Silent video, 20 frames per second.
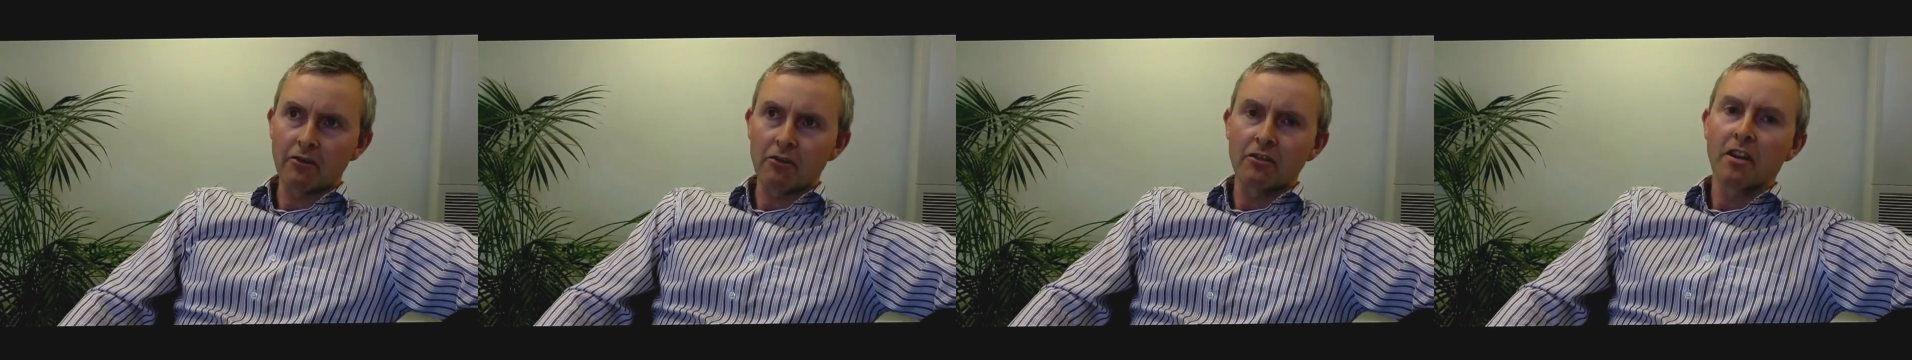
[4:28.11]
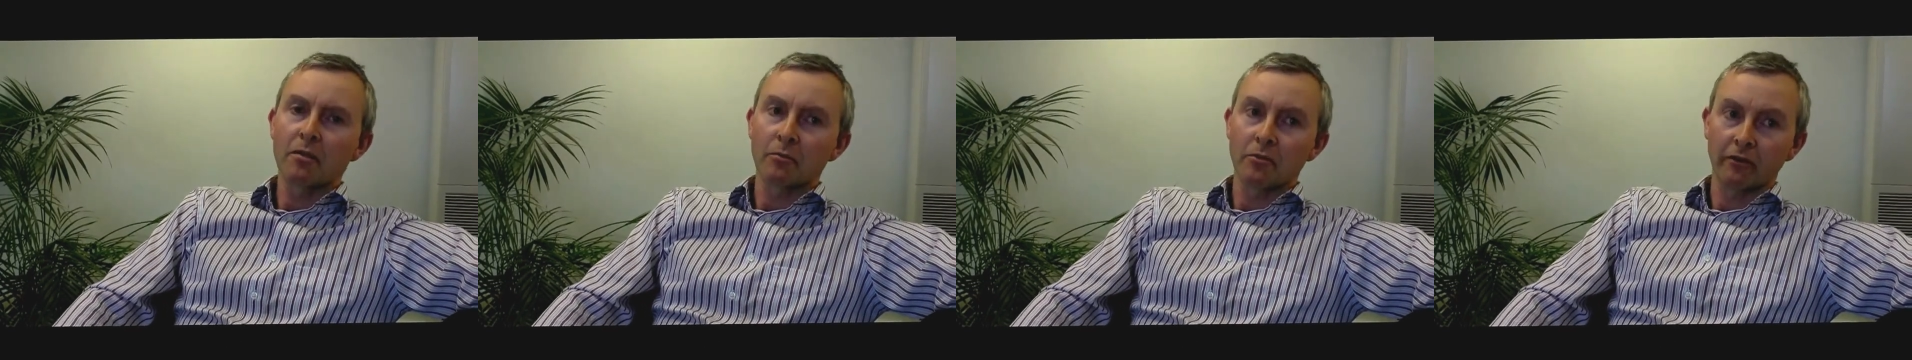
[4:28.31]
are
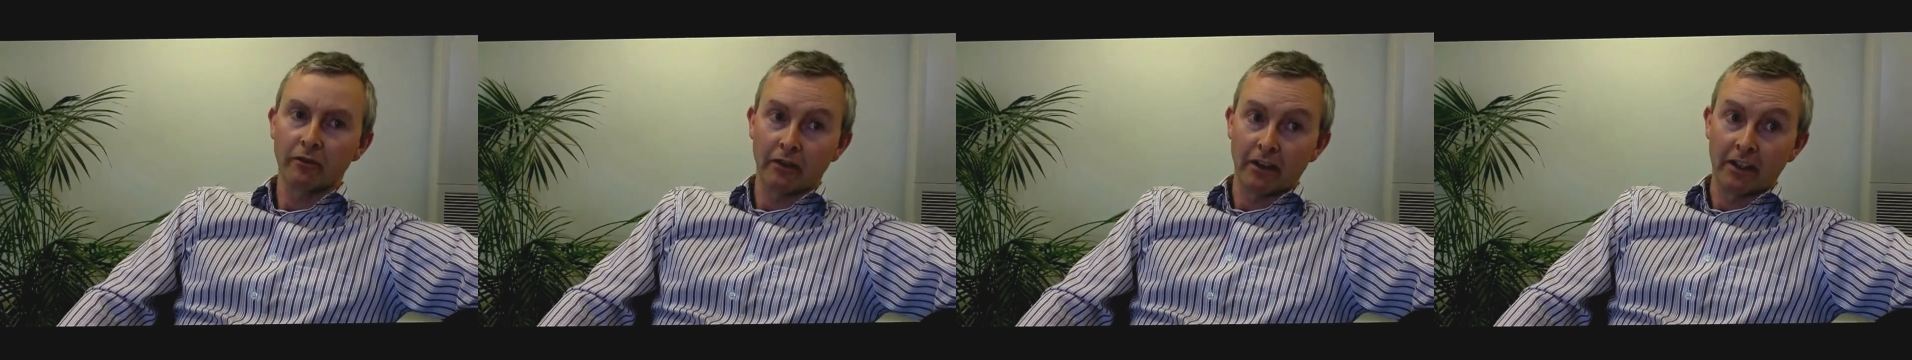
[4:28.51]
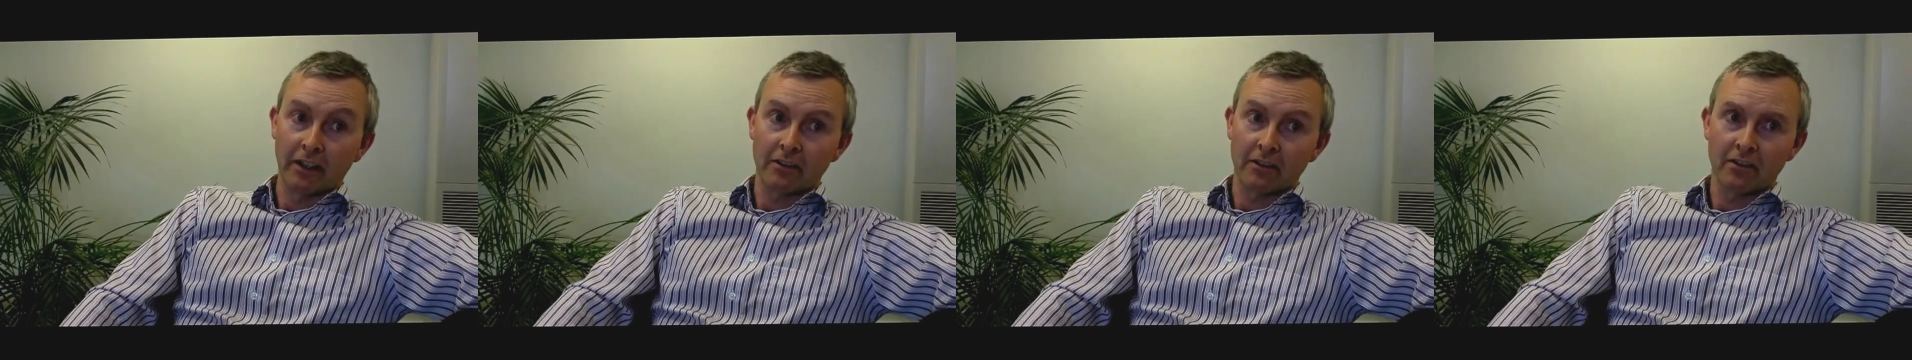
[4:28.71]
a number of
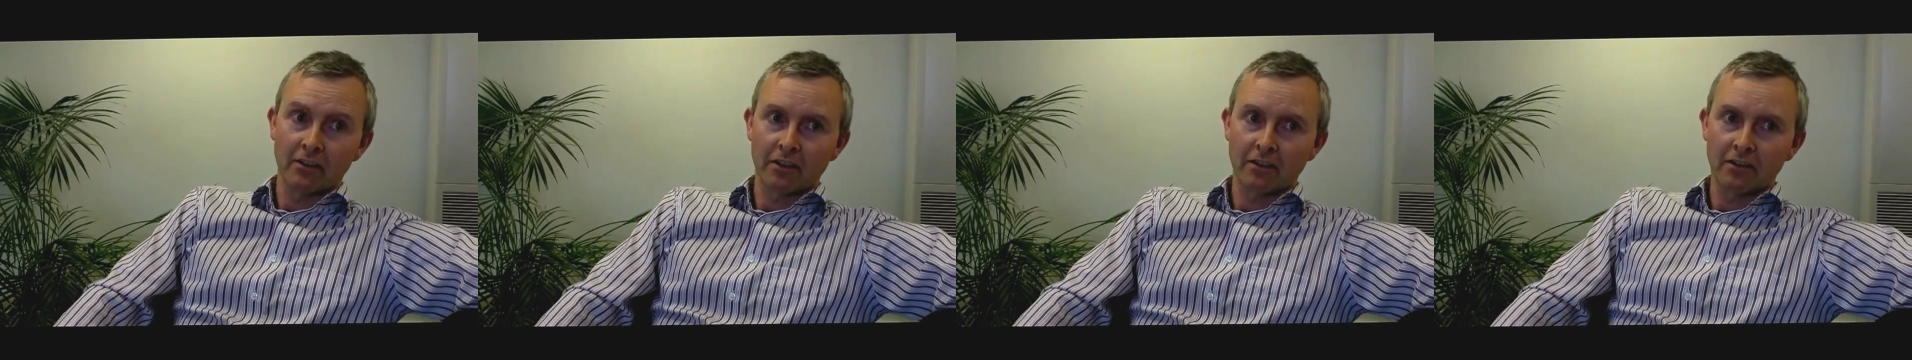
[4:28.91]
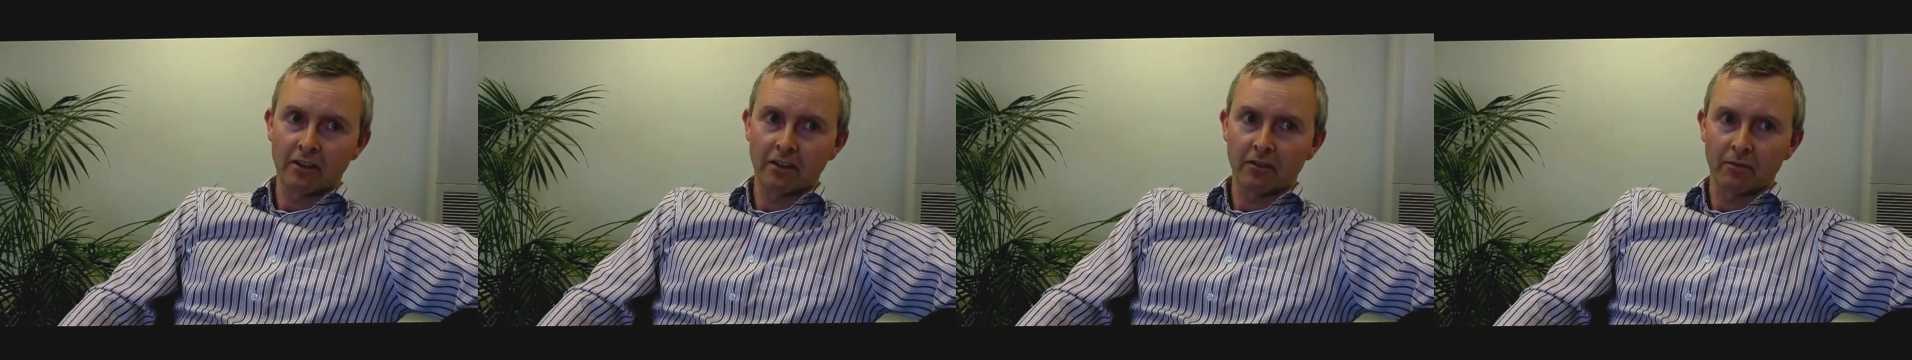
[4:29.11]
factors,
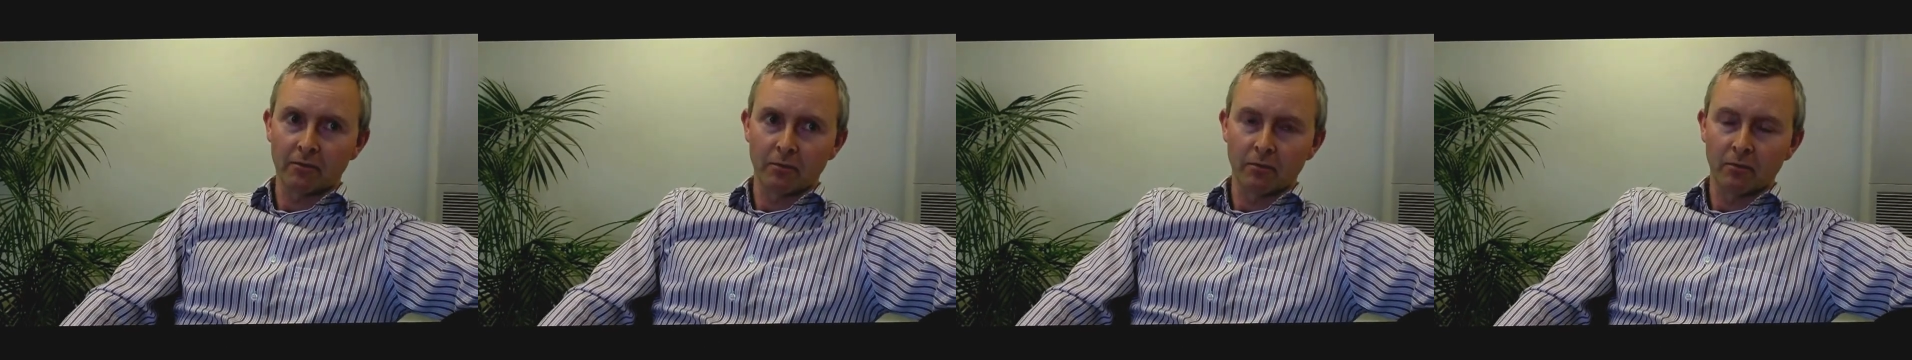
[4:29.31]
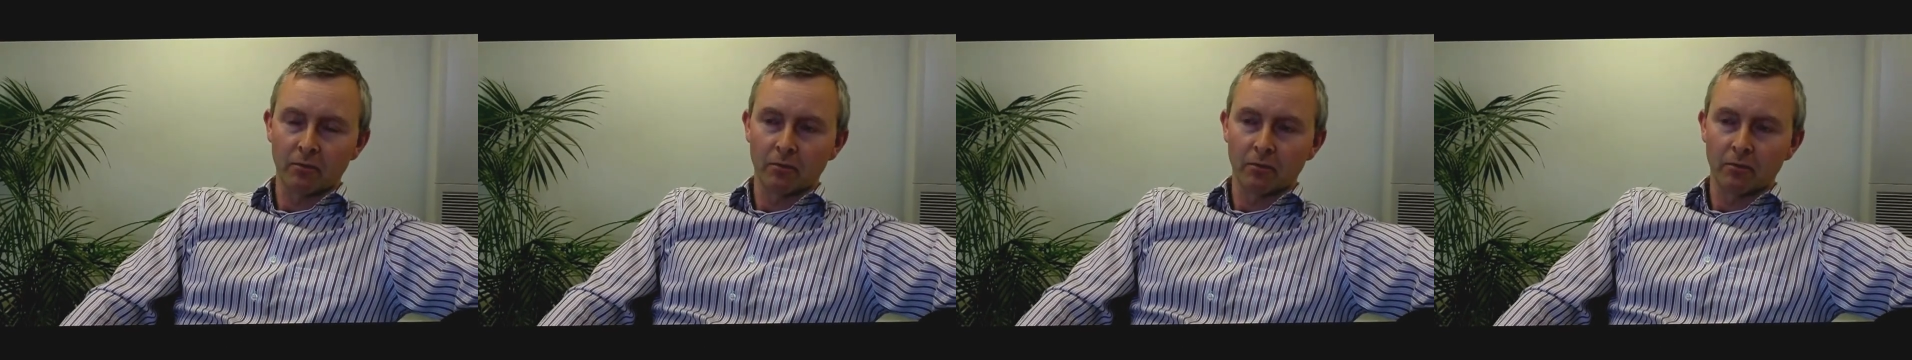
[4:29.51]
as there